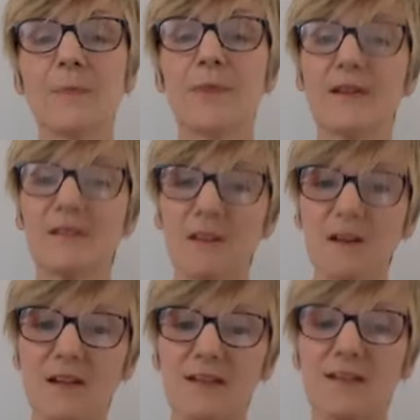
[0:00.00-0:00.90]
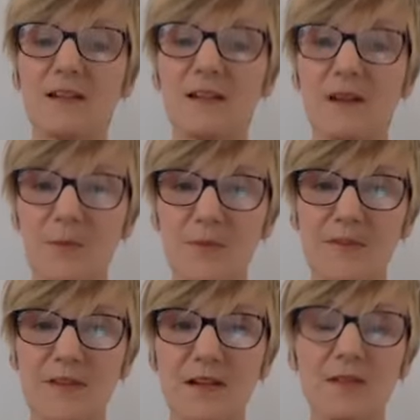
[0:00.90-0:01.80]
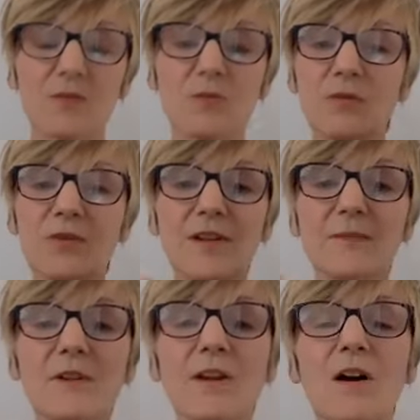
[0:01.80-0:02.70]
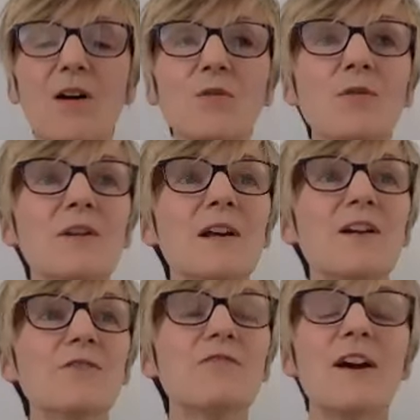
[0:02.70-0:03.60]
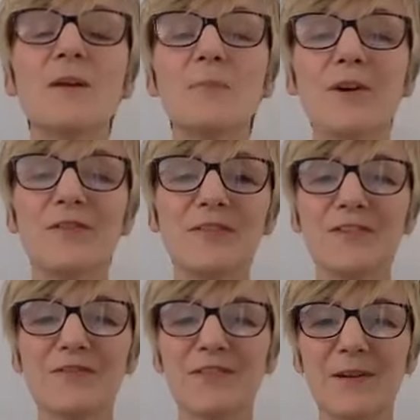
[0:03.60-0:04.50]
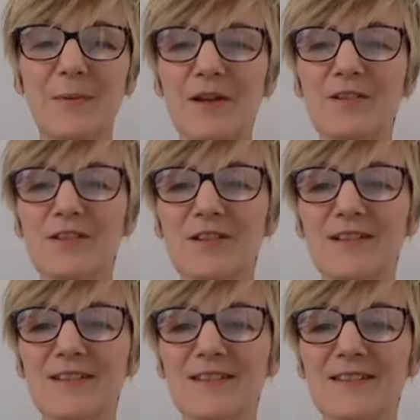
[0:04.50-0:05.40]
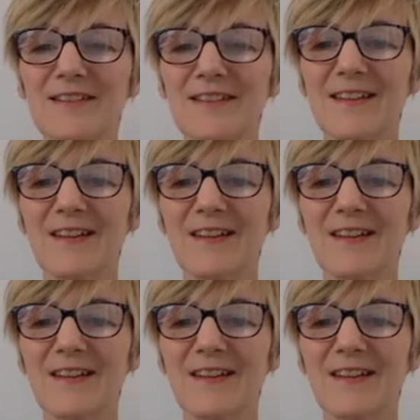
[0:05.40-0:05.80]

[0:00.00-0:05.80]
anxiety, upset, all the a whole rainbow of different emotions,